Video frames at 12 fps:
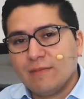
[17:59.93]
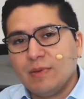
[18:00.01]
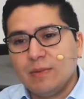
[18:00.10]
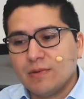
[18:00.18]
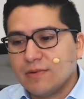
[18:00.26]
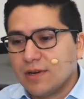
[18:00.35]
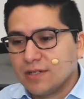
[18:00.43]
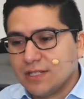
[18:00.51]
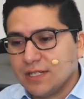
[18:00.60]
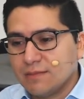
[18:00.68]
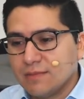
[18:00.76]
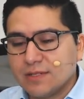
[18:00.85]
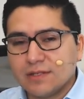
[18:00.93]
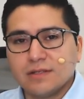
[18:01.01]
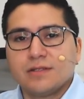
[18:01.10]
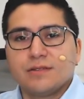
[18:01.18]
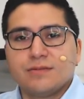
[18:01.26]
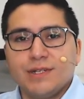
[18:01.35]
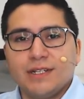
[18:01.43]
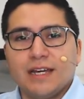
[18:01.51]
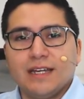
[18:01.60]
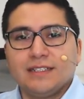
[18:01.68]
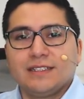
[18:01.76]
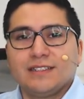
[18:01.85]
people watching, but just 3
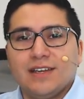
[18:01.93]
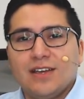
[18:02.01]
likes.